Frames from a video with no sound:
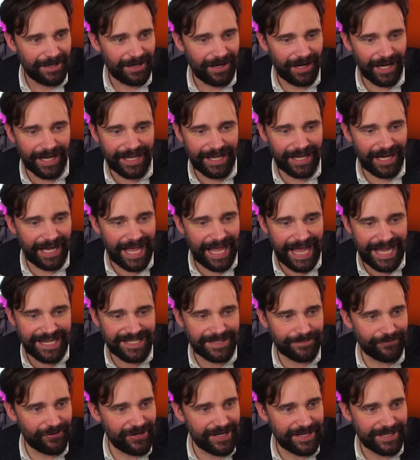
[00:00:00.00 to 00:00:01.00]
I, I hate
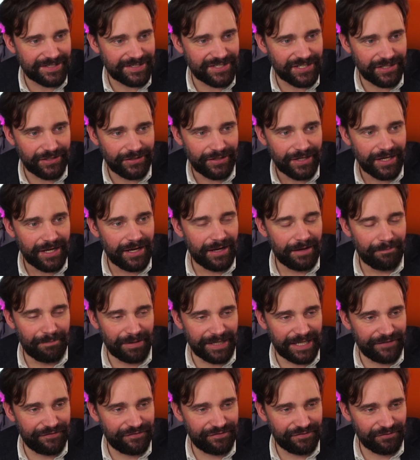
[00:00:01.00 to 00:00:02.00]
to break it to you,
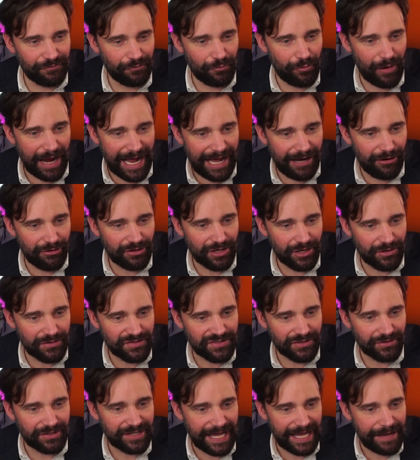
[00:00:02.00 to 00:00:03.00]
but if WoW
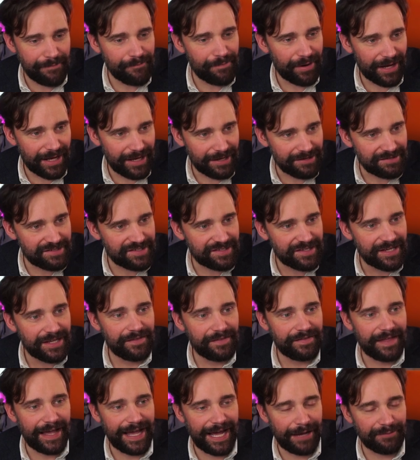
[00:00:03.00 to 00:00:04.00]
goes on Game Pass,
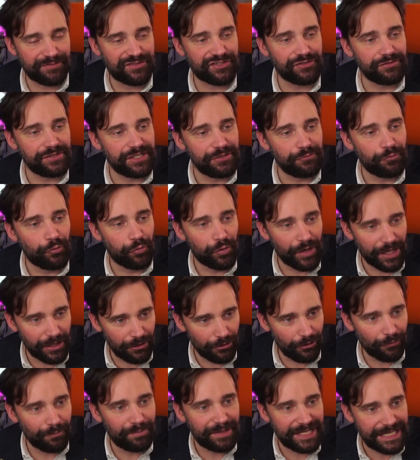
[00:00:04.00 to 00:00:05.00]
there absolutely
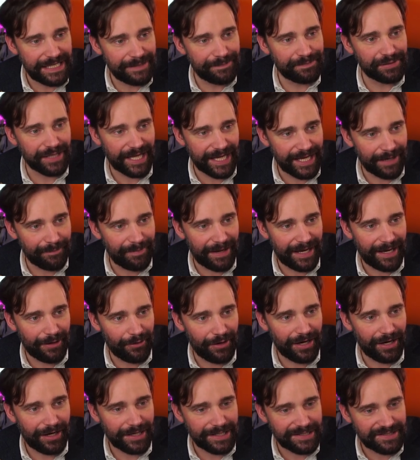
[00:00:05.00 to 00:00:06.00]
will be player
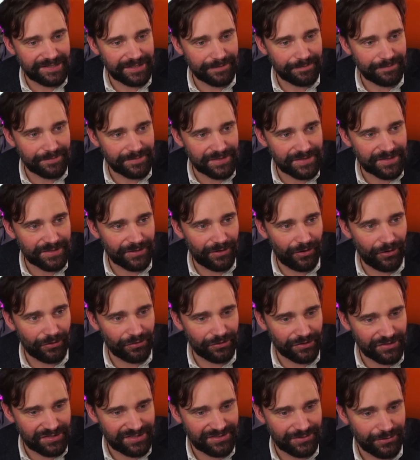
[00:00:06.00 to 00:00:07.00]
power items
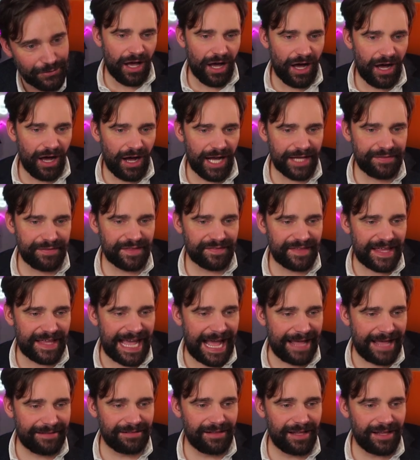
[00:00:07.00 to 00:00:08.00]
on the store. I think they
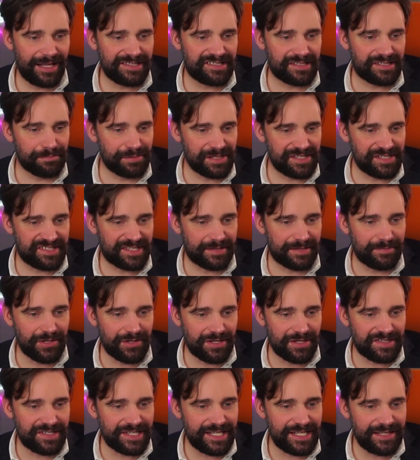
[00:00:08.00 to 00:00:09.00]
analyze the Blizz
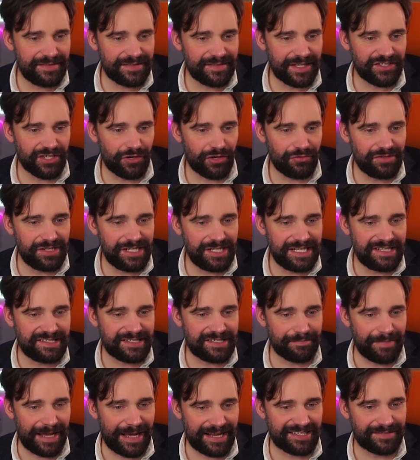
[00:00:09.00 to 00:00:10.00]
community. They don't need
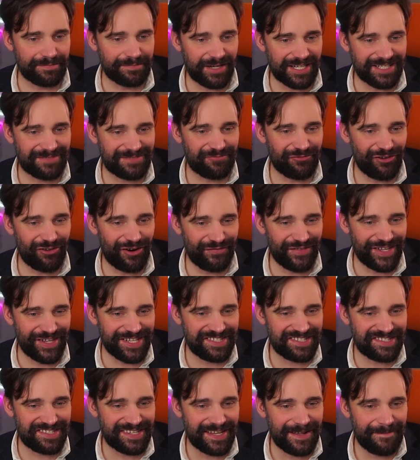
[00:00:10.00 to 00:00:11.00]
to maximize
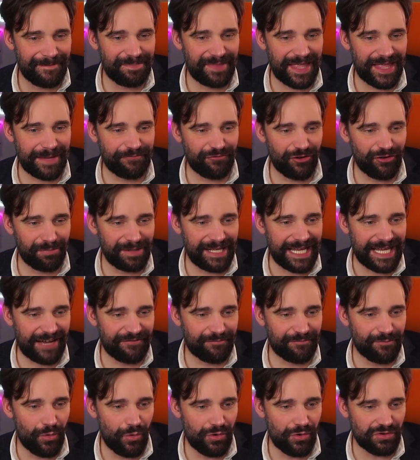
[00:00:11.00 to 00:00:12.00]
profits. They probably
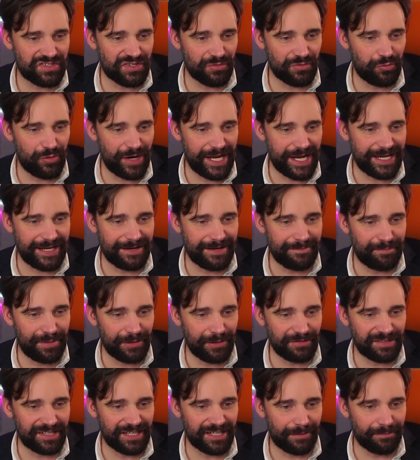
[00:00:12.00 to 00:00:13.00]
have more to win
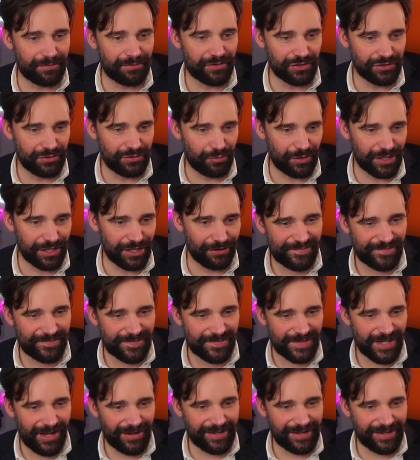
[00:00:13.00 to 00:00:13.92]
building up goodwill.